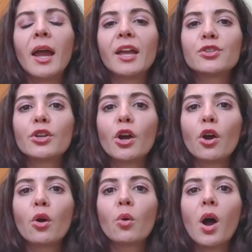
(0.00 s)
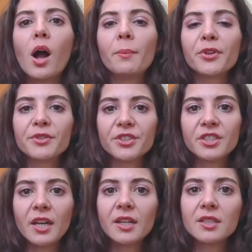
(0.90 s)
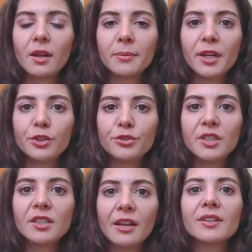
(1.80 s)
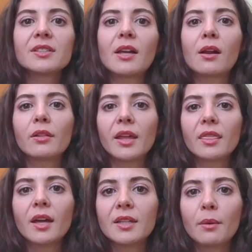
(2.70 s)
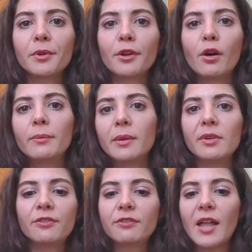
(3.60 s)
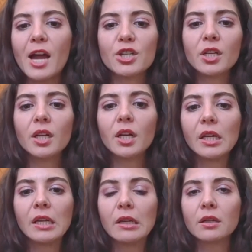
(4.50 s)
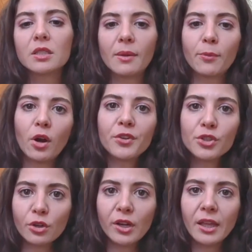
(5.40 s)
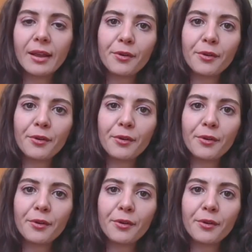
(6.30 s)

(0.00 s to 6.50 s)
And so there was a study done by UC Davis, and I'll link that down below and maybe flash it here somewhere on the screen.